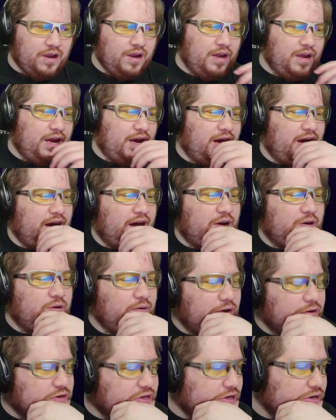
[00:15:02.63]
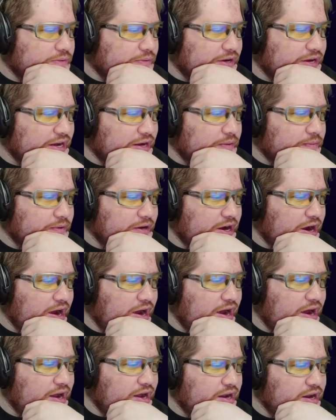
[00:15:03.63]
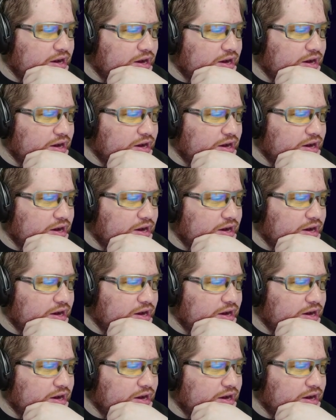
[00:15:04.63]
Who else do we get? We got,